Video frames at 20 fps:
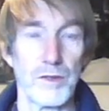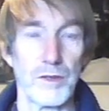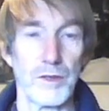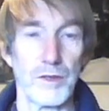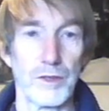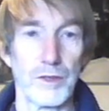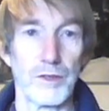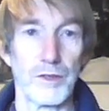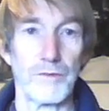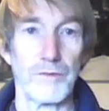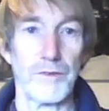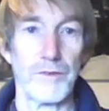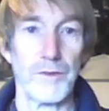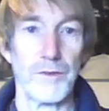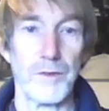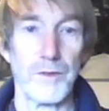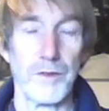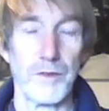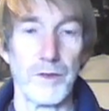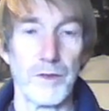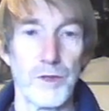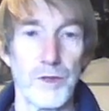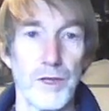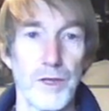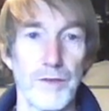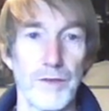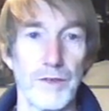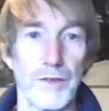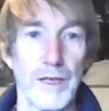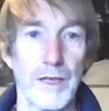the confidence in
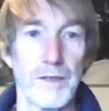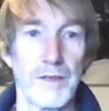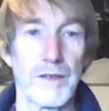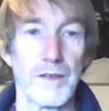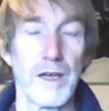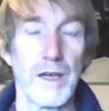achieving it,